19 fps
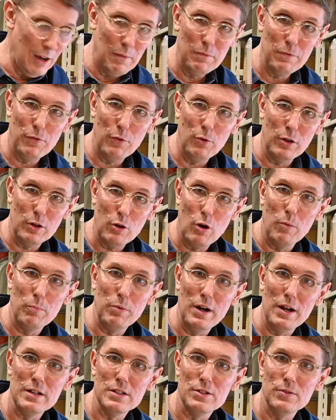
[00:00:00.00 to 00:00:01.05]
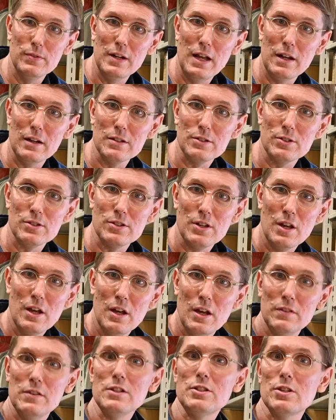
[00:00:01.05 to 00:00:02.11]
for a comprehensive analysis.
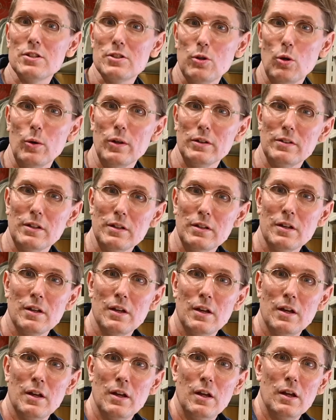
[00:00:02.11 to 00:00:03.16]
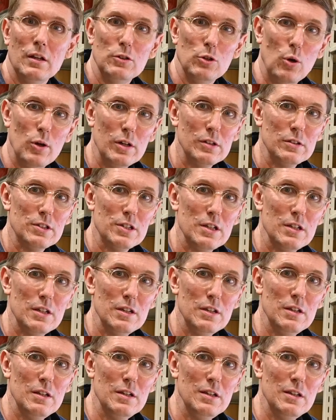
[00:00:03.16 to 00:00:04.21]
This is loyalty.
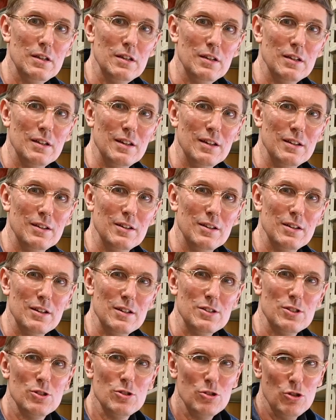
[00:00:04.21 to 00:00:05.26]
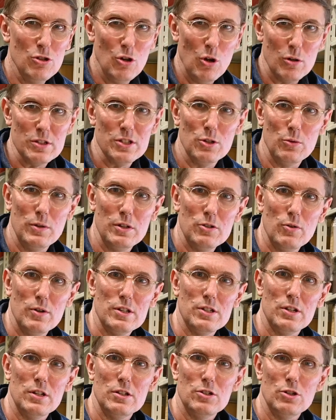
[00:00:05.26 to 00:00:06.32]
Loyalty is not so
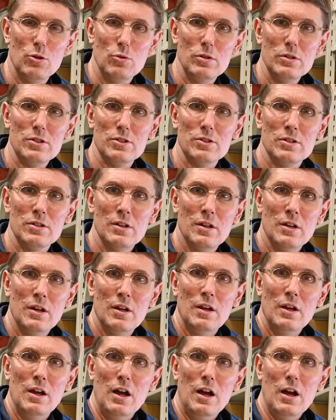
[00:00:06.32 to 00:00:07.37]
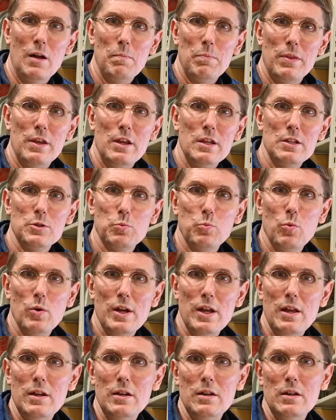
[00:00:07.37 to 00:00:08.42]
interesting to us. It's
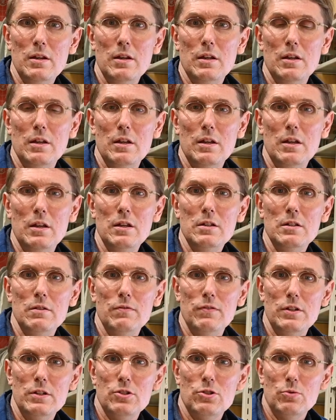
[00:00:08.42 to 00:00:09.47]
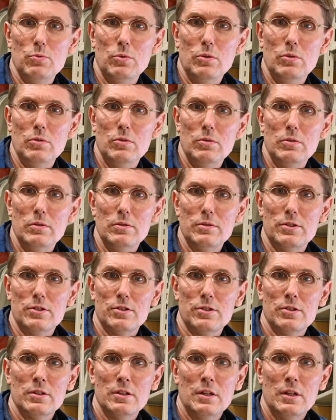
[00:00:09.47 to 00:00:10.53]
when
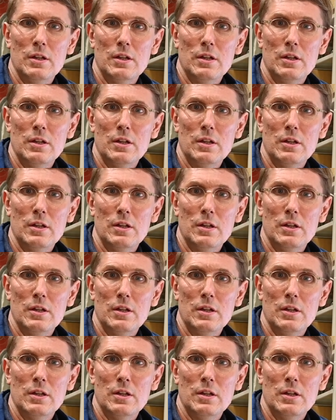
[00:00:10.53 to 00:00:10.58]
individuals